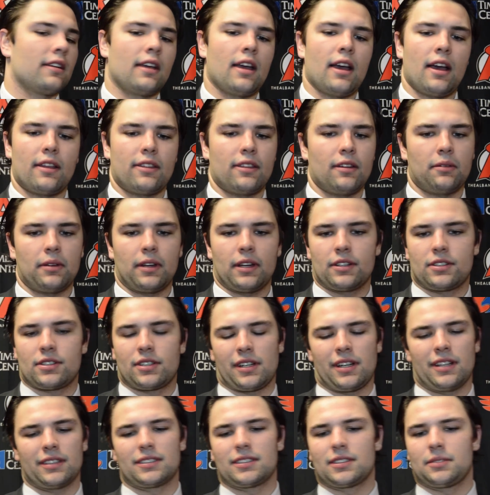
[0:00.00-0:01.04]
yeah, I thought we had
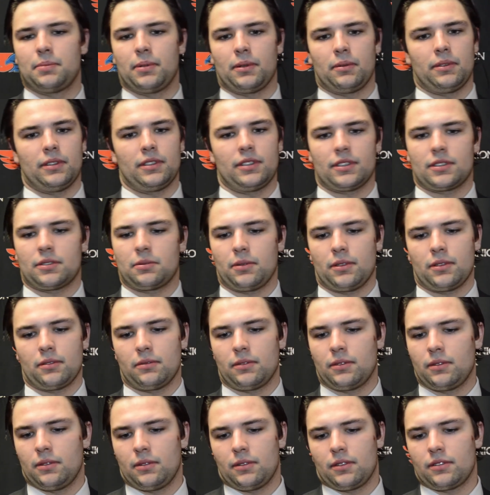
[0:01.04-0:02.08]
chances, but we just weren't
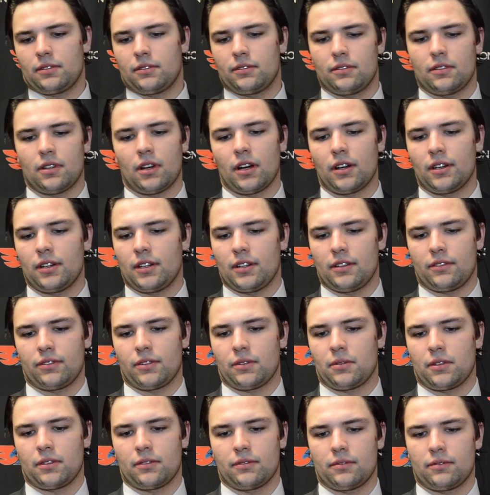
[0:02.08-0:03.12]
we weren't hard enough. We
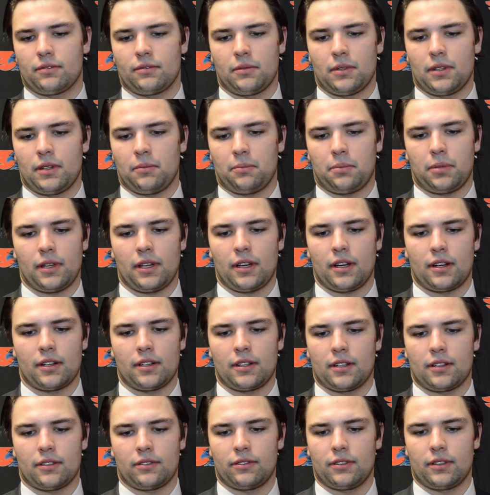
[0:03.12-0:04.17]
weren't we didn't play hard enough.